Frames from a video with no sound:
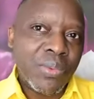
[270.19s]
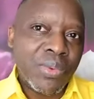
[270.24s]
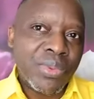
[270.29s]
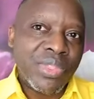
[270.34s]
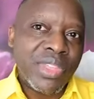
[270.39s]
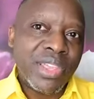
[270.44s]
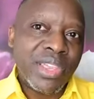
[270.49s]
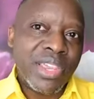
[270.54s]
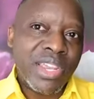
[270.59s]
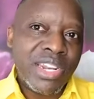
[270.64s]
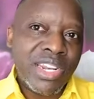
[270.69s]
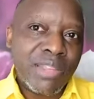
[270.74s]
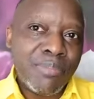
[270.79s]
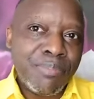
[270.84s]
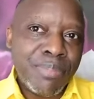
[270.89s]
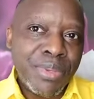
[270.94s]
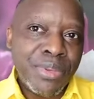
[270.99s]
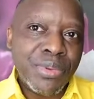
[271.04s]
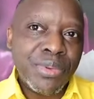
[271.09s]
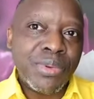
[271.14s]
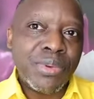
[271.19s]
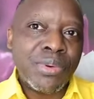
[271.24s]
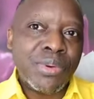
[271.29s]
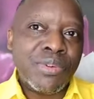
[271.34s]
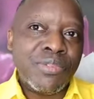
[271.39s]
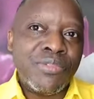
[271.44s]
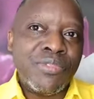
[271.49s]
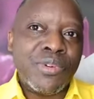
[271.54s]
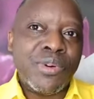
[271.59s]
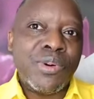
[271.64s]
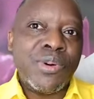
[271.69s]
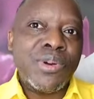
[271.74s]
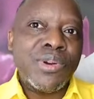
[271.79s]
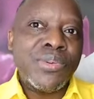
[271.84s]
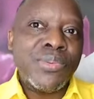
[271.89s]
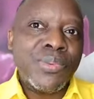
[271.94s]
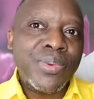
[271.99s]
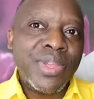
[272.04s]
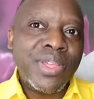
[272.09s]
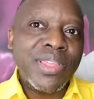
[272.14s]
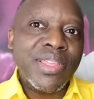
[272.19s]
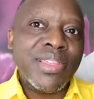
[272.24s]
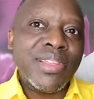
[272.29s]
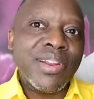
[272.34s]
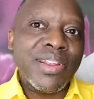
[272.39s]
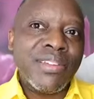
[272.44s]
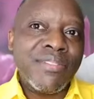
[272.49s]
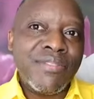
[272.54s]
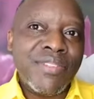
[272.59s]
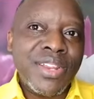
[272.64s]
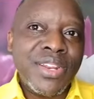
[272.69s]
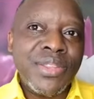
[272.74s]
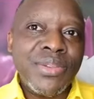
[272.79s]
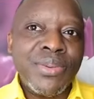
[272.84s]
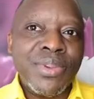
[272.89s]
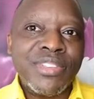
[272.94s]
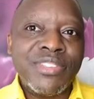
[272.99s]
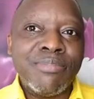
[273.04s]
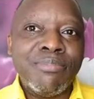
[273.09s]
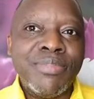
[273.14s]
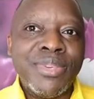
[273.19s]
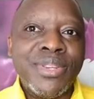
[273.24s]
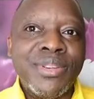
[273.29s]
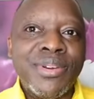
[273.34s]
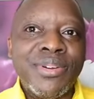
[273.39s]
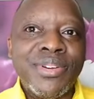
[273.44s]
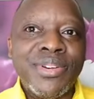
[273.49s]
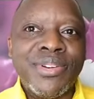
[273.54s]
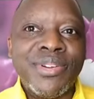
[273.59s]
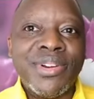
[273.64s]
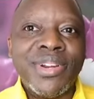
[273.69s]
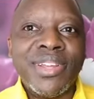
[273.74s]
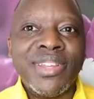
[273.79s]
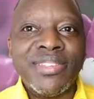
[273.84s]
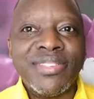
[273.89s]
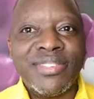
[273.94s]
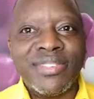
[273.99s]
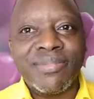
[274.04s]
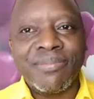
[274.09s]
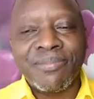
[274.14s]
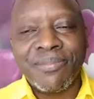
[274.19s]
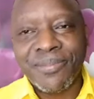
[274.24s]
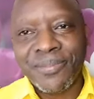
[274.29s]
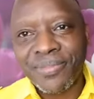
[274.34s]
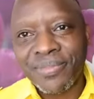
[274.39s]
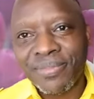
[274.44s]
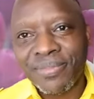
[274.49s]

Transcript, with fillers: with a GDP of only 11 US billion dollars.